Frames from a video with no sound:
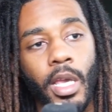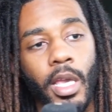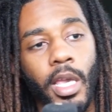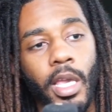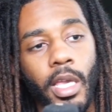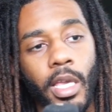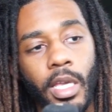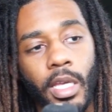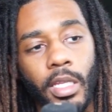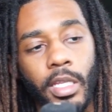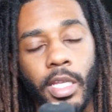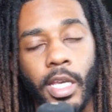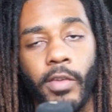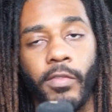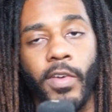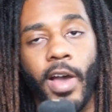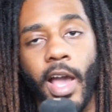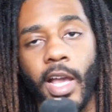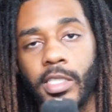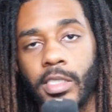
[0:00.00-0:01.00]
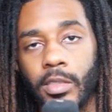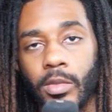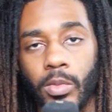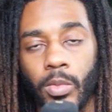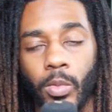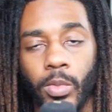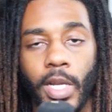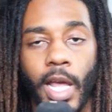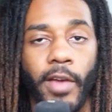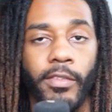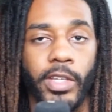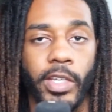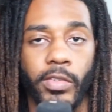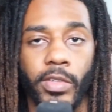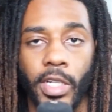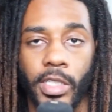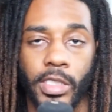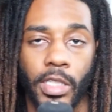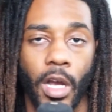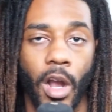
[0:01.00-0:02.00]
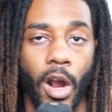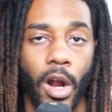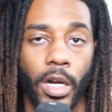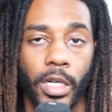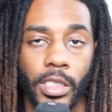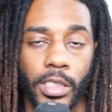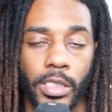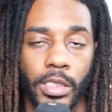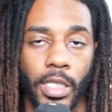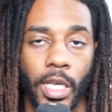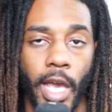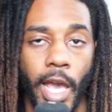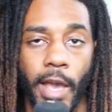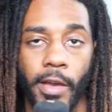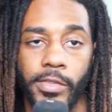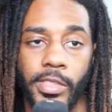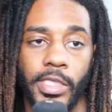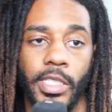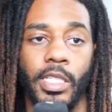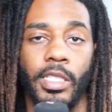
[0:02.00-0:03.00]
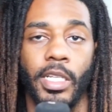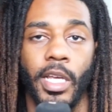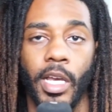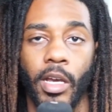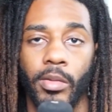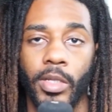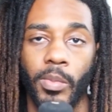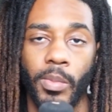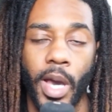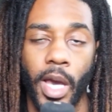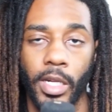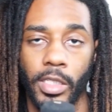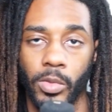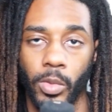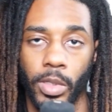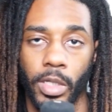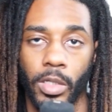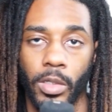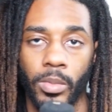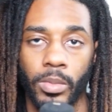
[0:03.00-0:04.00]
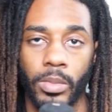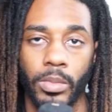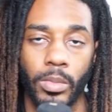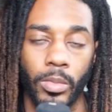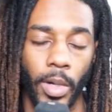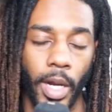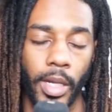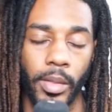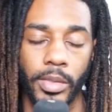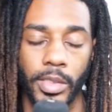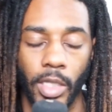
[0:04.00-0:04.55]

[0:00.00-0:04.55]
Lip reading: and the advice when I've given it to artists have seen it to help them out as well, right?